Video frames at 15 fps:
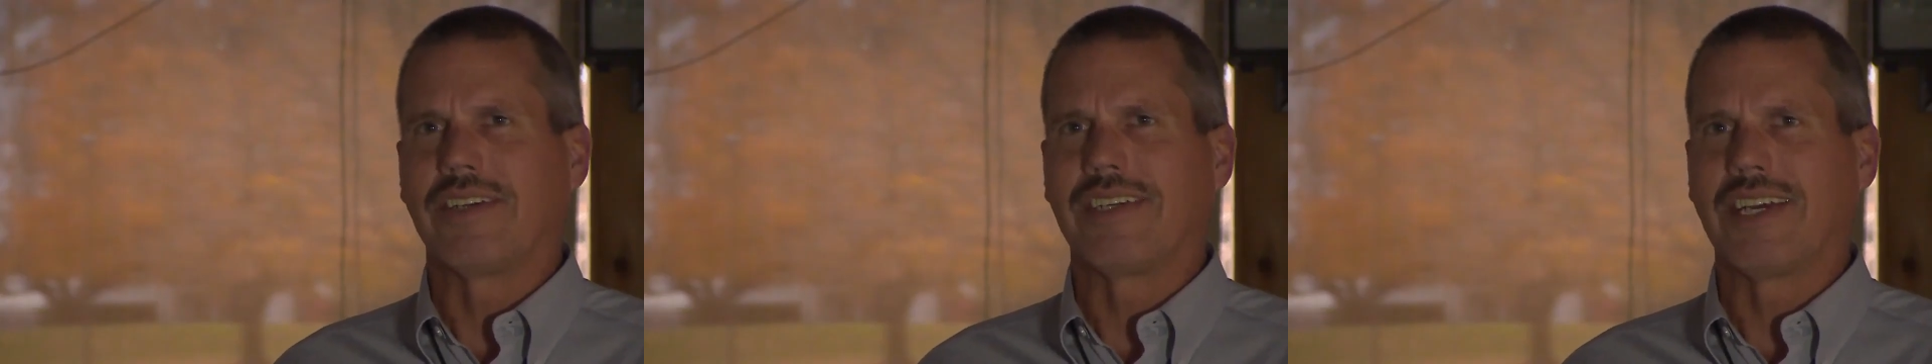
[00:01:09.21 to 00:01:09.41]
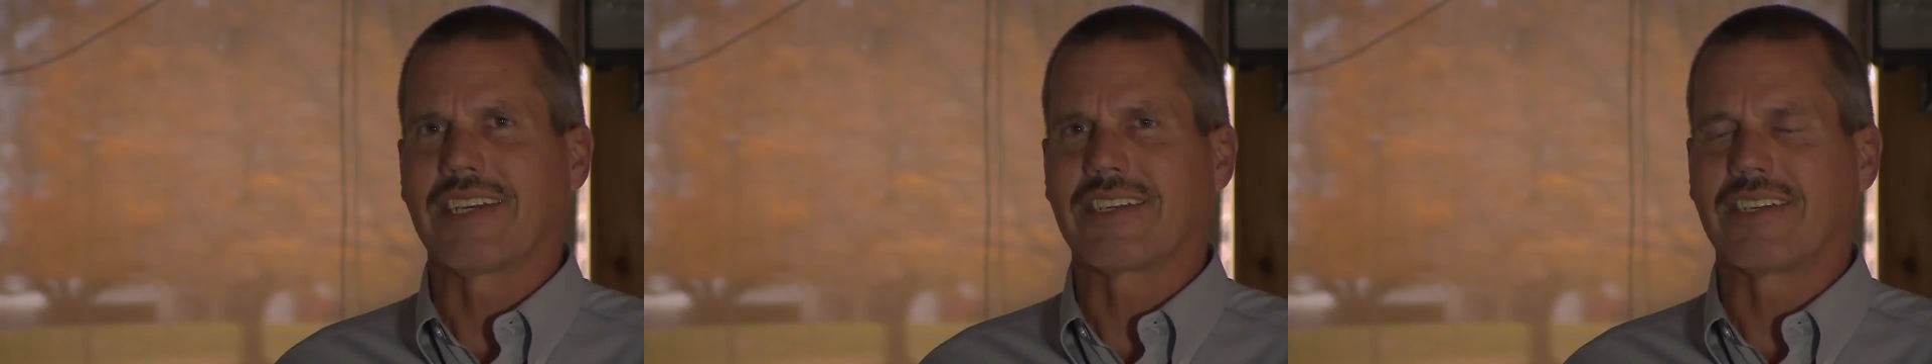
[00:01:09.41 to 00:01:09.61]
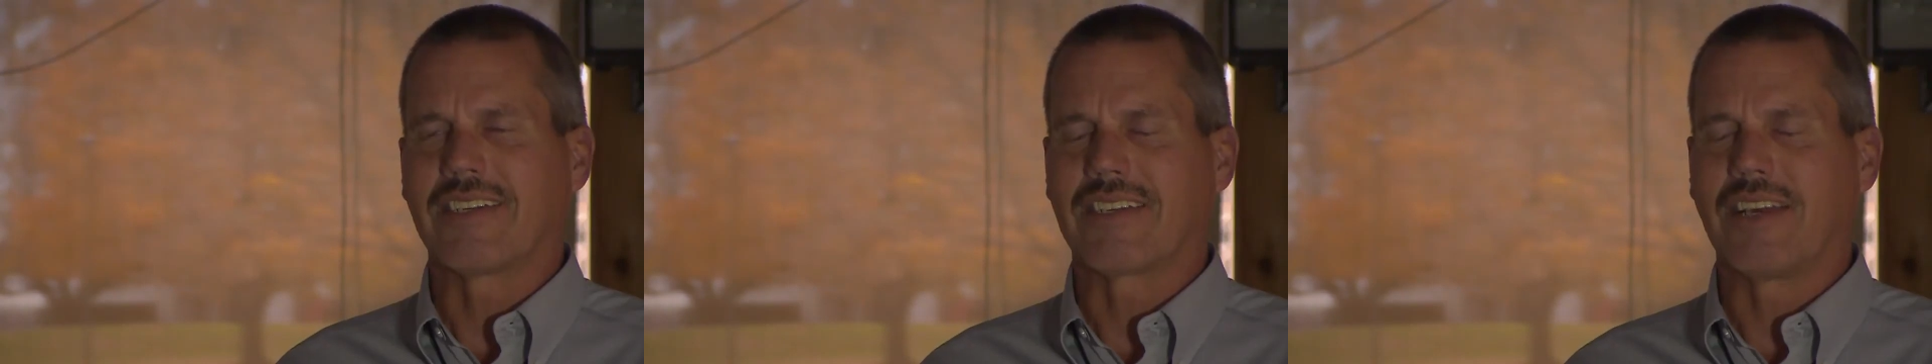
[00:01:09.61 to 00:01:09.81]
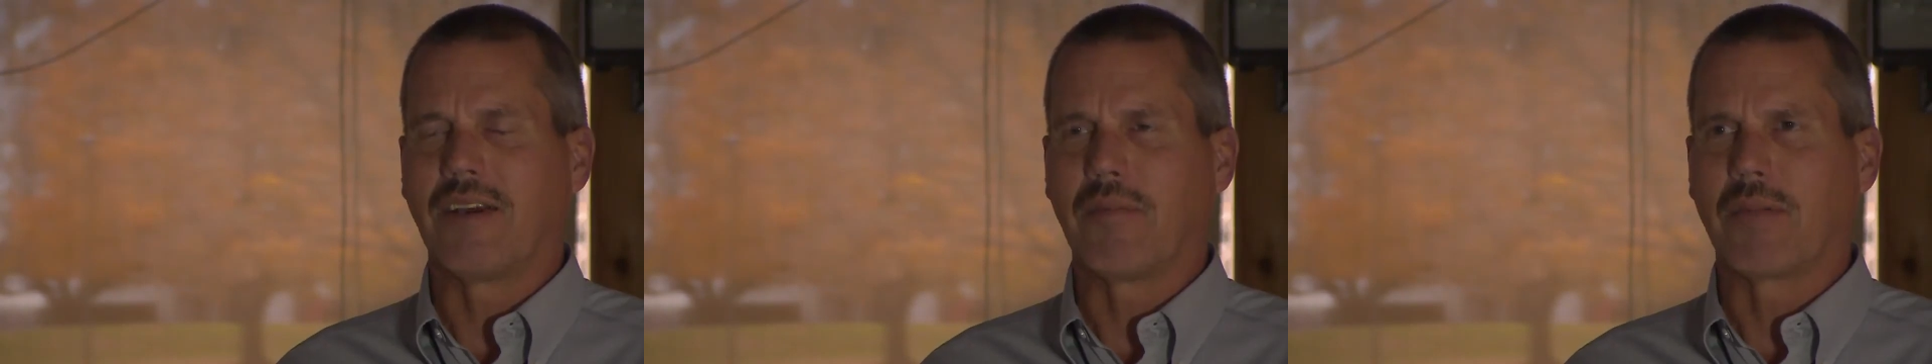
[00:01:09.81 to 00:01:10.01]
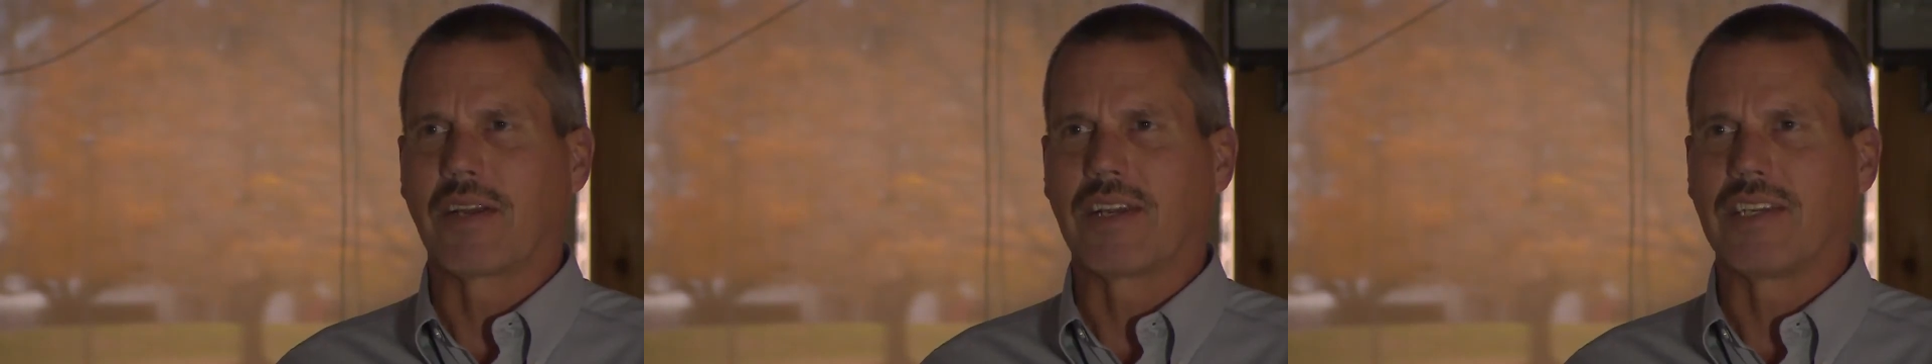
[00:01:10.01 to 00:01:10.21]
test
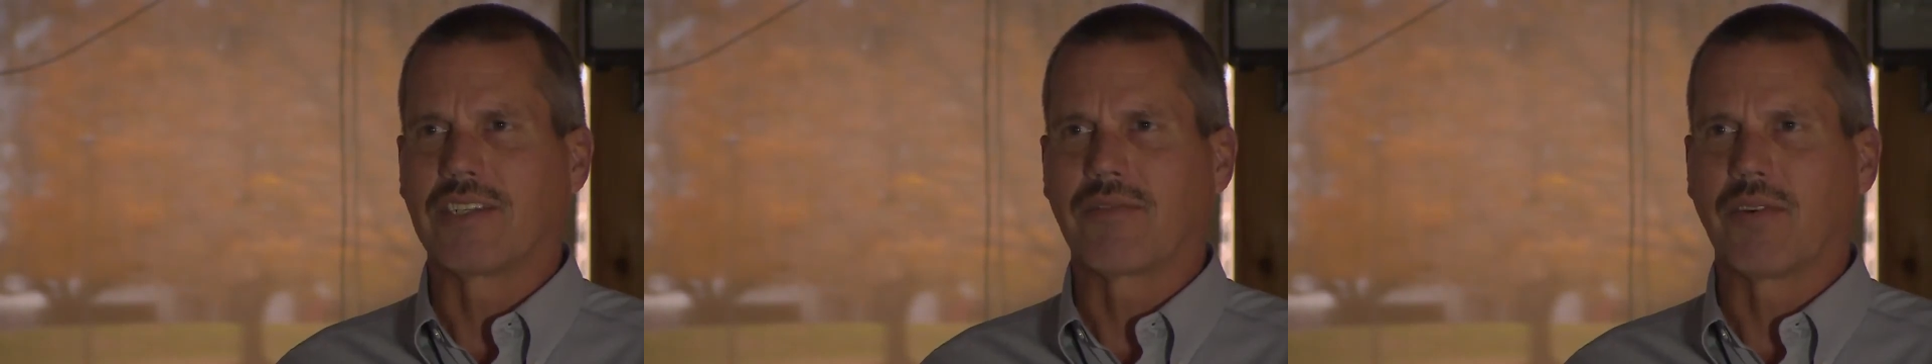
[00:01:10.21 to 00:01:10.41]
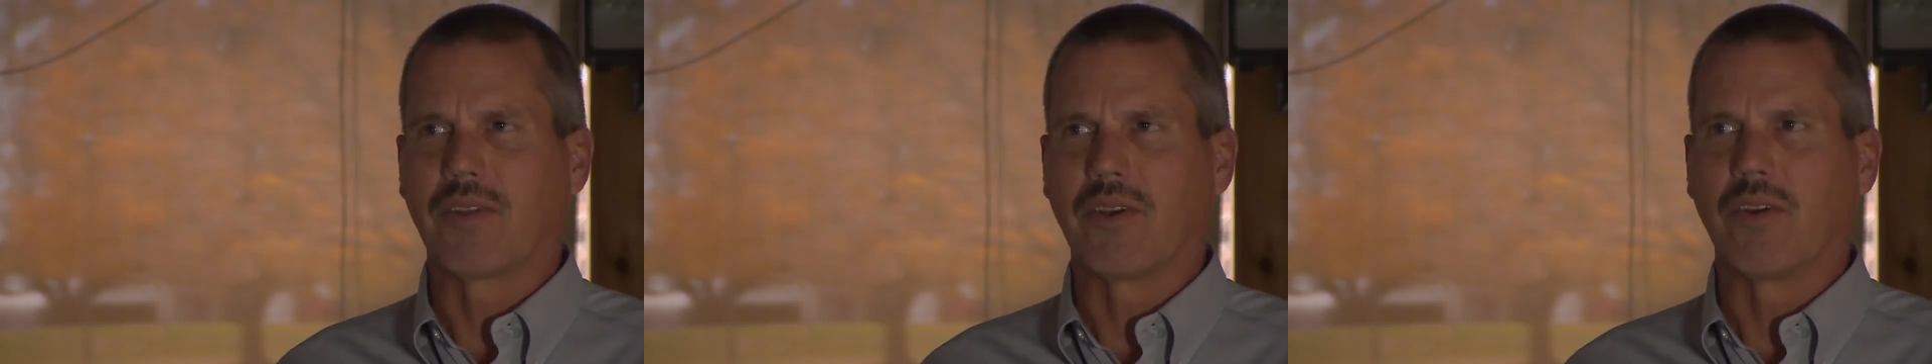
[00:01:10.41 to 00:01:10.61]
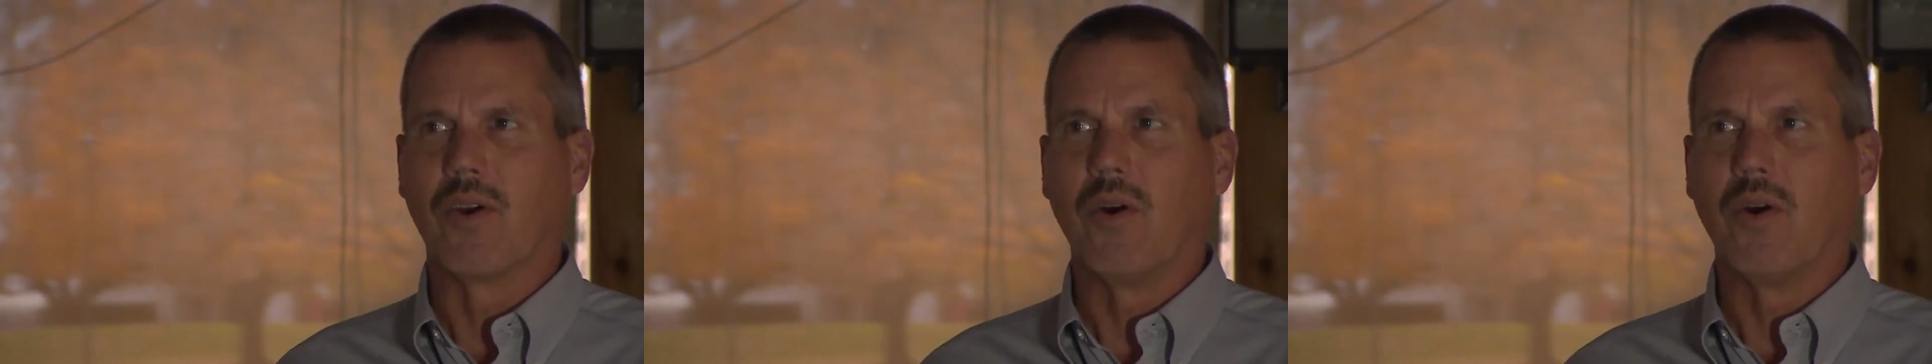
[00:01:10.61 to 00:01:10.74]
assemblies for their